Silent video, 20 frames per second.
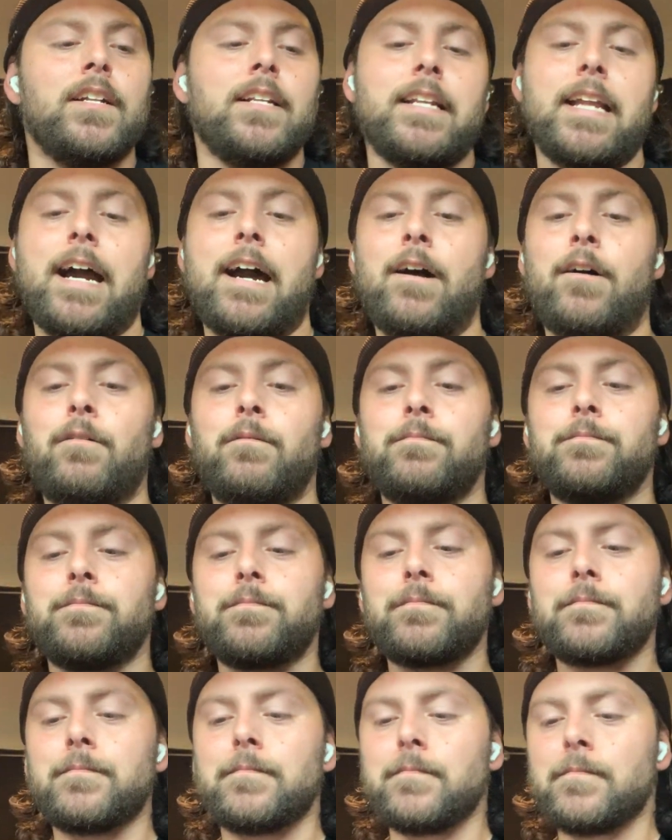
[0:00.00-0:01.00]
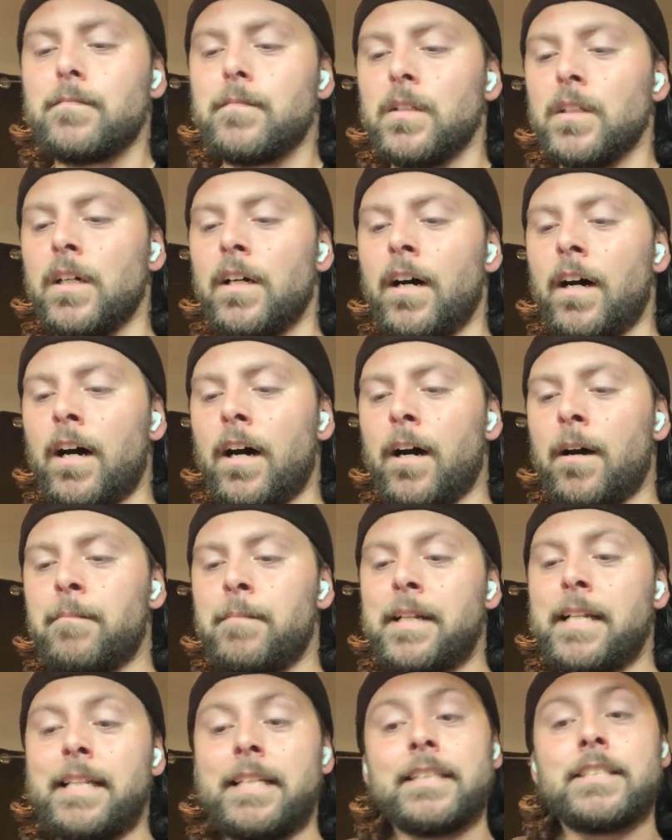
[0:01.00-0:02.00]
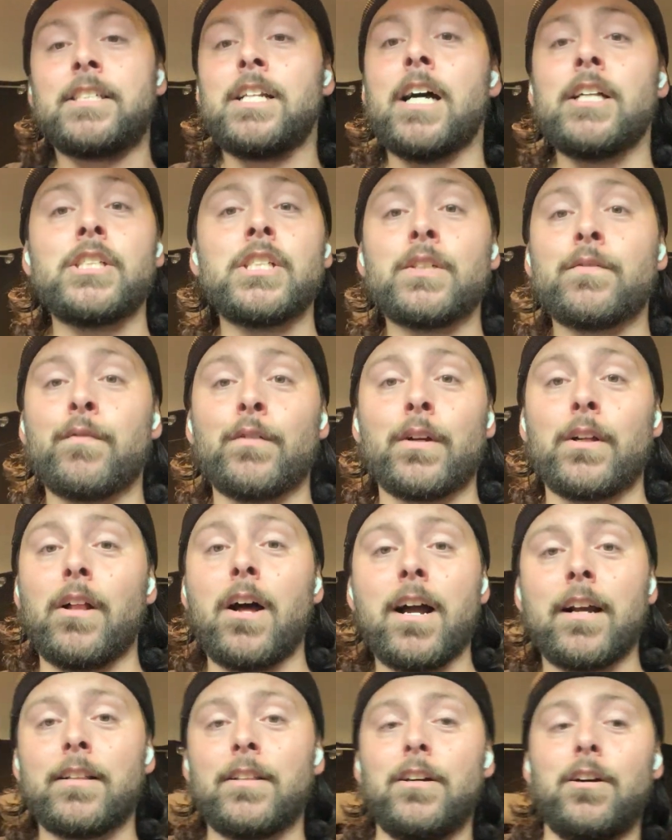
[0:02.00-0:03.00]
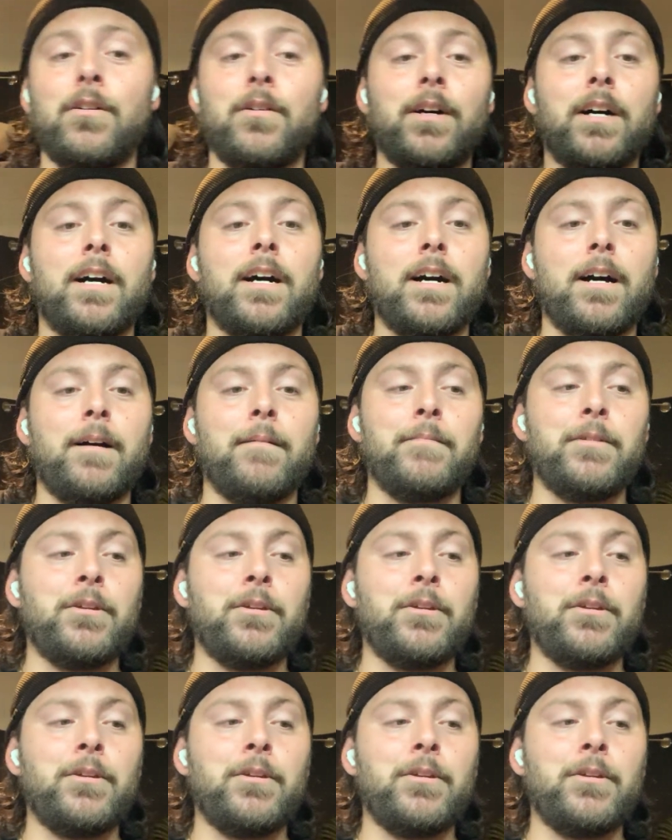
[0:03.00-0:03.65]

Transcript: Now, it's not just for Glock though.